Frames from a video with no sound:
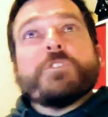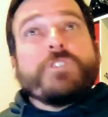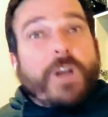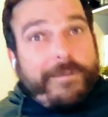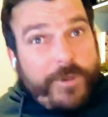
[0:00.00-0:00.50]

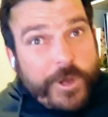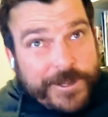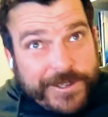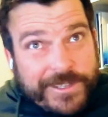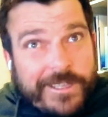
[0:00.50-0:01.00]

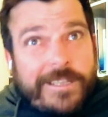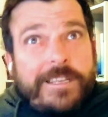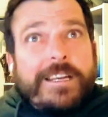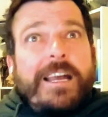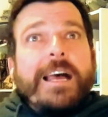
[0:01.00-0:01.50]
diverse.
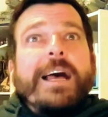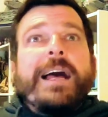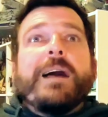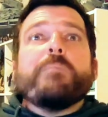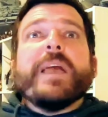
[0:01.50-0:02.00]

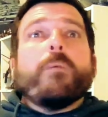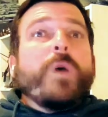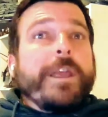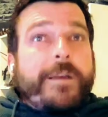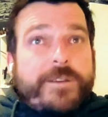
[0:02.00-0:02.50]
And
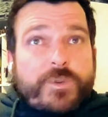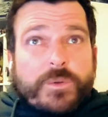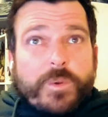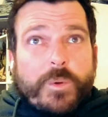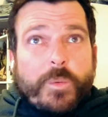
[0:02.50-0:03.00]
when it goes
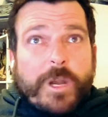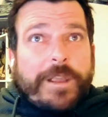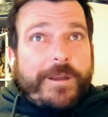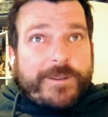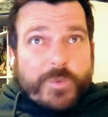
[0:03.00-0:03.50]

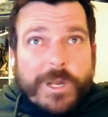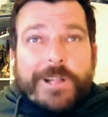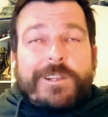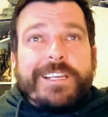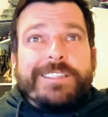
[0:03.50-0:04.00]

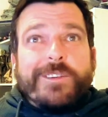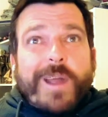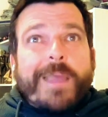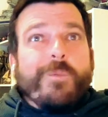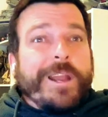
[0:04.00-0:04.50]
well, it's great.